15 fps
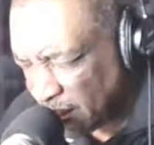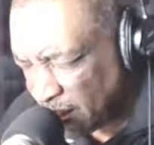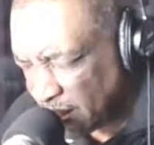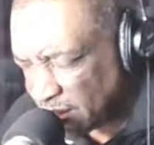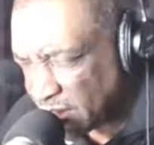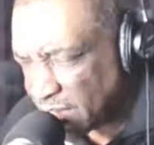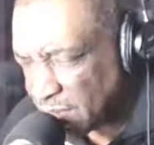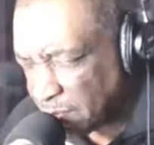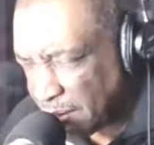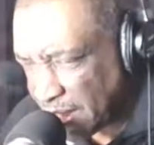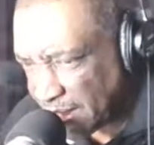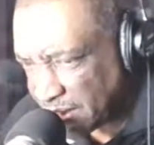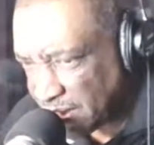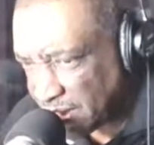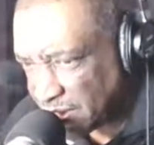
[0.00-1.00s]
she's a
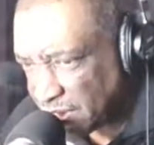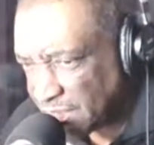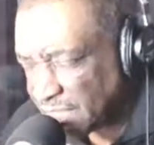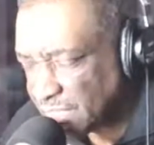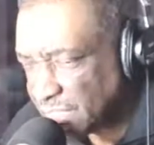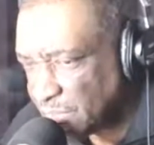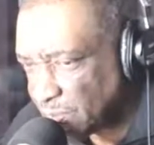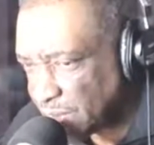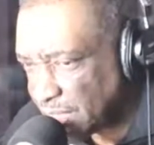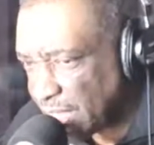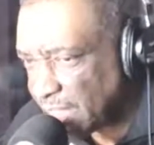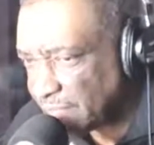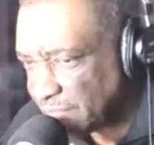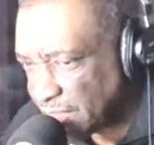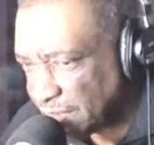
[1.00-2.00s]
politician and she would
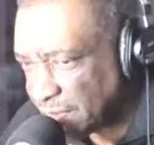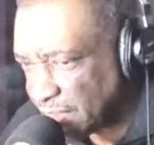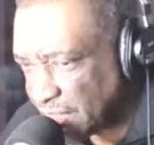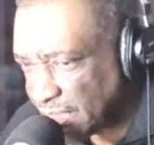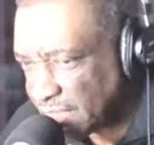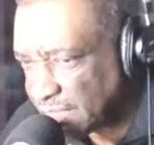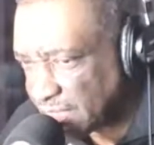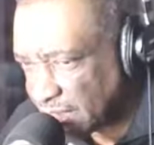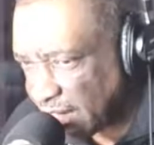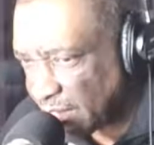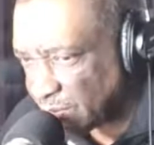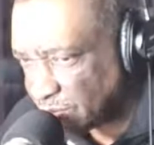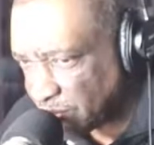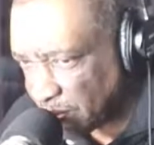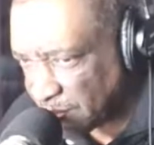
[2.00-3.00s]
not have done the things that
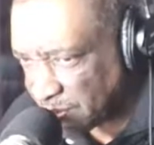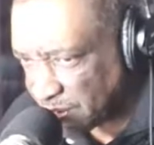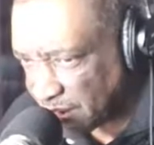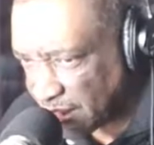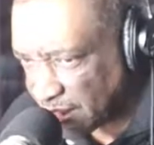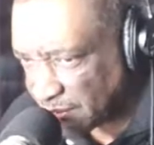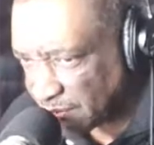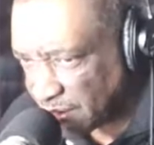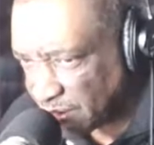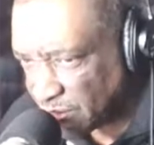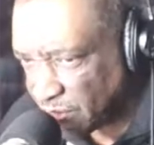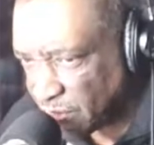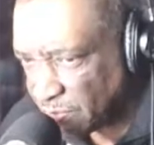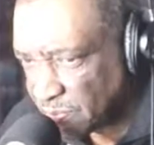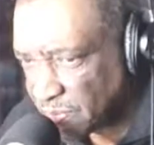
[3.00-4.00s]
Donald Trump has done in
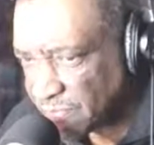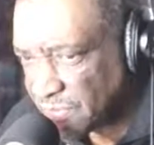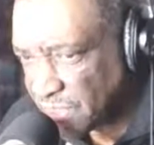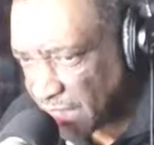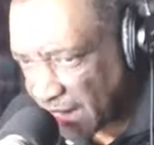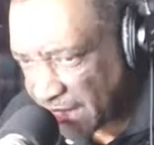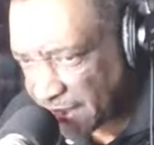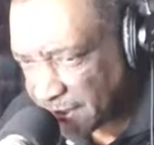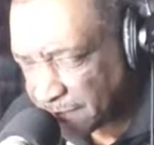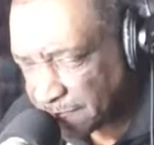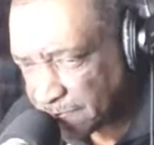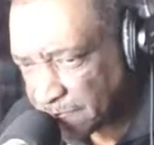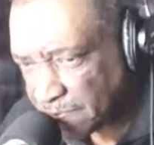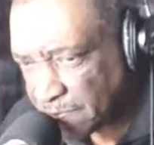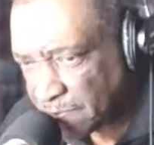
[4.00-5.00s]
terms of China,
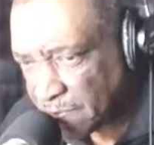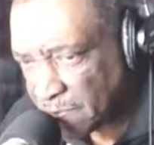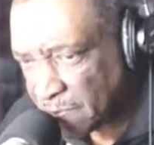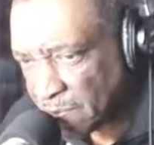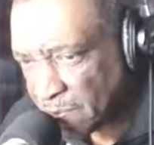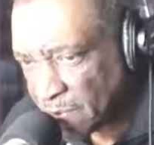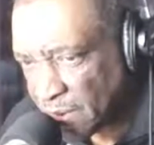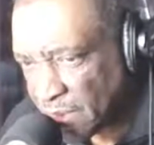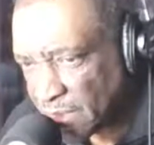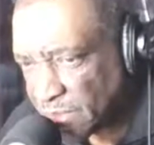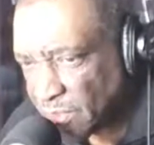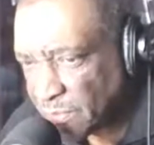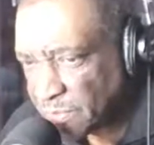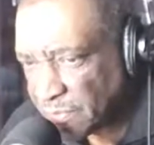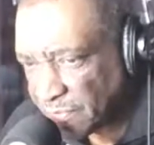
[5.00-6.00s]
in
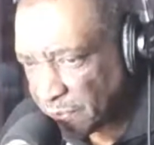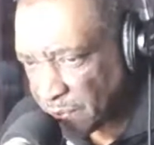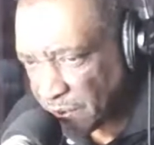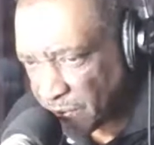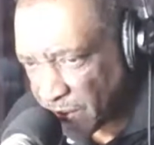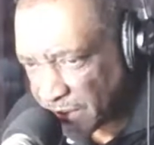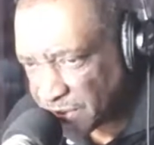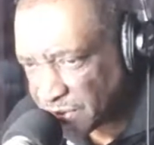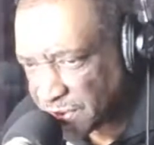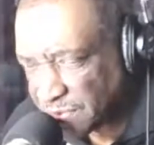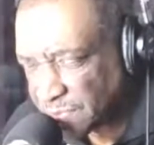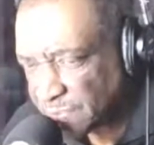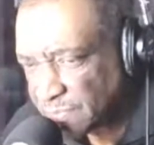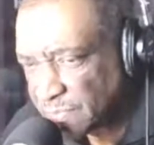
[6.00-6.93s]
terms of immigration,